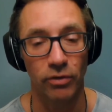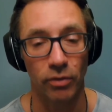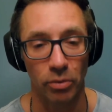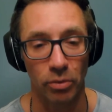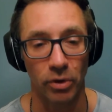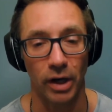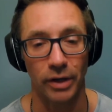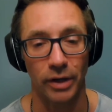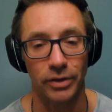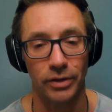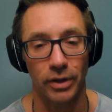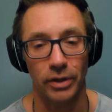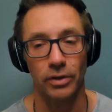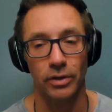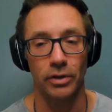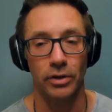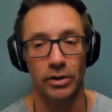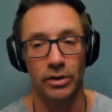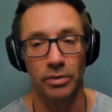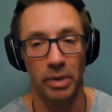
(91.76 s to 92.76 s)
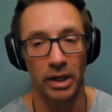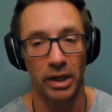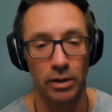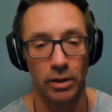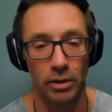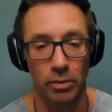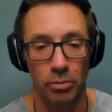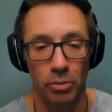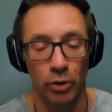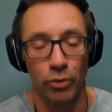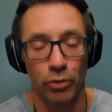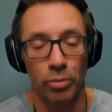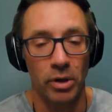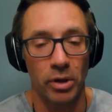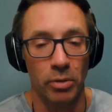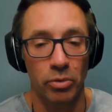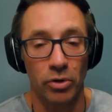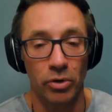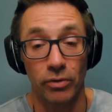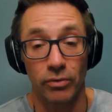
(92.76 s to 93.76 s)
process, and they're expected to both
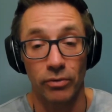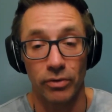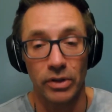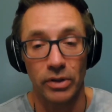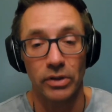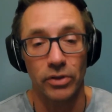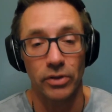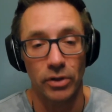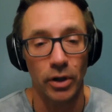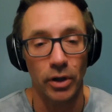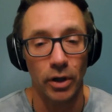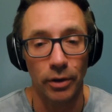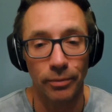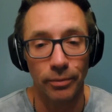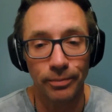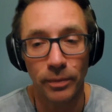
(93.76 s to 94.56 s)
be approved this year